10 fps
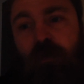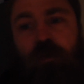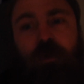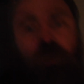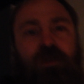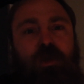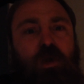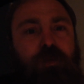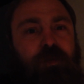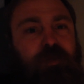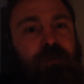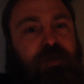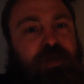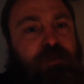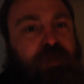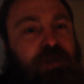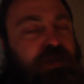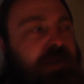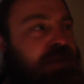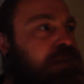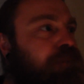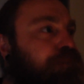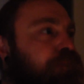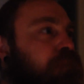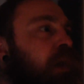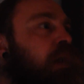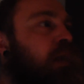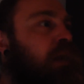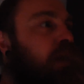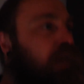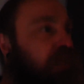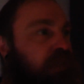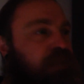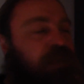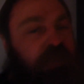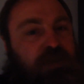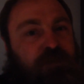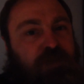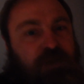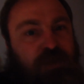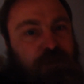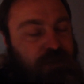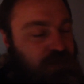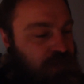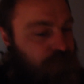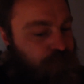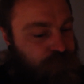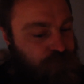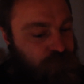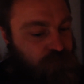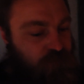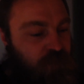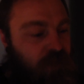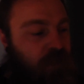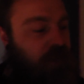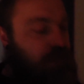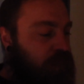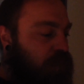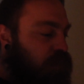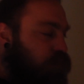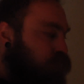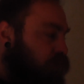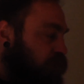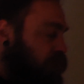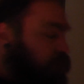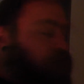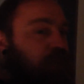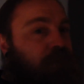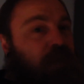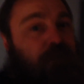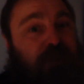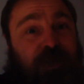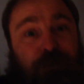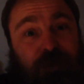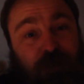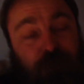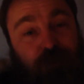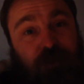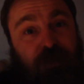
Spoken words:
hoping maybe that we can see if there's gonna be like some new apartments coming up.